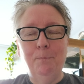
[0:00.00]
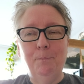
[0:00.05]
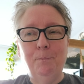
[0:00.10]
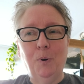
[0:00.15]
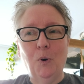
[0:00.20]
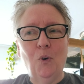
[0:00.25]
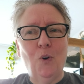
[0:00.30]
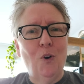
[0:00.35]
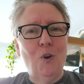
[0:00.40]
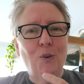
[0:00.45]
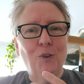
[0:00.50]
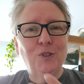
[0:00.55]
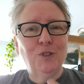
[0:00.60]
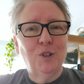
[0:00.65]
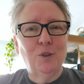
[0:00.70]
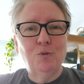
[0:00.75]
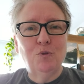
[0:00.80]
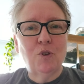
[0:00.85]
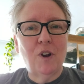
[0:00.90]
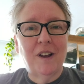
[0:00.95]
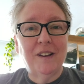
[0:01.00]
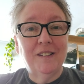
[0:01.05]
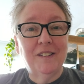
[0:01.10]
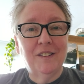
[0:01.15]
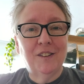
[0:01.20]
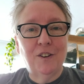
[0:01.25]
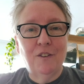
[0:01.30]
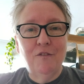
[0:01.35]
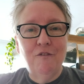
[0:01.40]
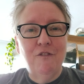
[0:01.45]
but also try
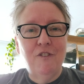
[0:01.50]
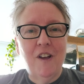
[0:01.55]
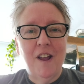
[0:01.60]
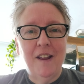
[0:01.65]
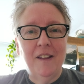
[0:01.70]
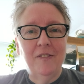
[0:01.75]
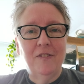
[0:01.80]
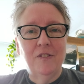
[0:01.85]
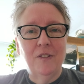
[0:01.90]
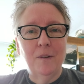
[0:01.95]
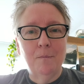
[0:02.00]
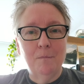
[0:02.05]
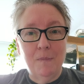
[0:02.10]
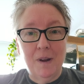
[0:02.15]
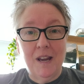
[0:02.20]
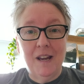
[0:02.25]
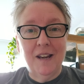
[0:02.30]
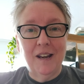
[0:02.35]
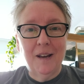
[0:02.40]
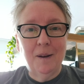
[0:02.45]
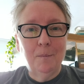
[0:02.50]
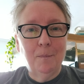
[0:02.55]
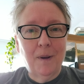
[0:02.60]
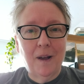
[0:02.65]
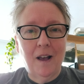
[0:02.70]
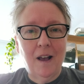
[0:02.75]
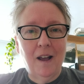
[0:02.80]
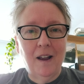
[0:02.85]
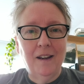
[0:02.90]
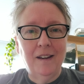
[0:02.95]
to convey the meaning
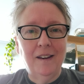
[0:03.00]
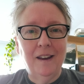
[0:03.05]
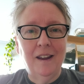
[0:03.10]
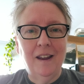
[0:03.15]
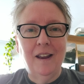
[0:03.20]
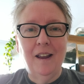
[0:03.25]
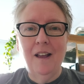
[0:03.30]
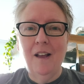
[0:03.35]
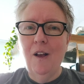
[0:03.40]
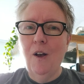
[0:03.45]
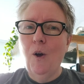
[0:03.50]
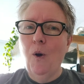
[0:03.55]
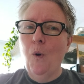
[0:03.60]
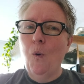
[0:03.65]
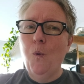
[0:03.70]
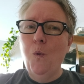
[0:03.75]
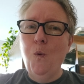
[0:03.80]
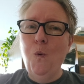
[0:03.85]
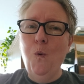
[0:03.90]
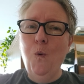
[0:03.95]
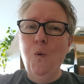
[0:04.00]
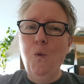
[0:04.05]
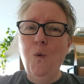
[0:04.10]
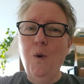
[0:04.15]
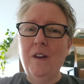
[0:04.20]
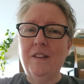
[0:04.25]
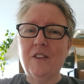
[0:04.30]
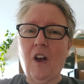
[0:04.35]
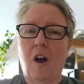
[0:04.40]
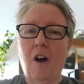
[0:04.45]
behind it. Ooh,
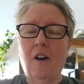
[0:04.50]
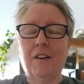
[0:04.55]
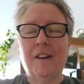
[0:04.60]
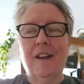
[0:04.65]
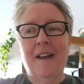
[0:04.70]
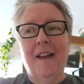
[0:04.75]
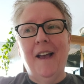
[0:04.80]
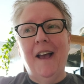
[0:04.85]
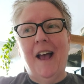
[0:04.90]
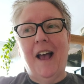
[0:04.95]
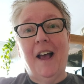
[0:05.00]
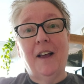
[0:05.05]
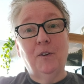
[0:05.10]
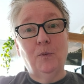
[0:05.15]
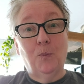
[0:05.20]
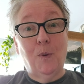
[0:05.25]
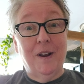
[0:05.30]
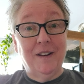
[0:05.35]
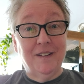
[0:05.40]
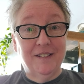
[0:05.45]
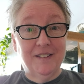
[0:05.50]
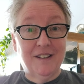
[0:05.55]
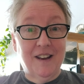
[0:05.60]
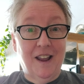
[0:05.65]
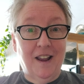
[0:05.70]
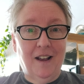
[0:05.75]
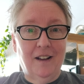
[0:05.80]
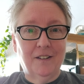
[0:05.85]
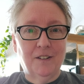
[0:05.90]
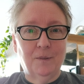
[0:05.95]
it's hard. And
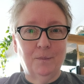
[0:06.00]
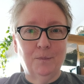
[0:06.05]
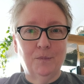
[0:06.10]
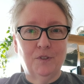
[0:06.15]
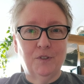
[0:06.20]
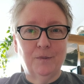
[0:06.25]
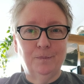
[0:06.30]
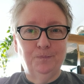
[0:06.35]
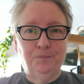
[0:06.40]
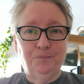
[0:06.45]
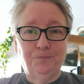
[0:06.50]
Wednesday Addams,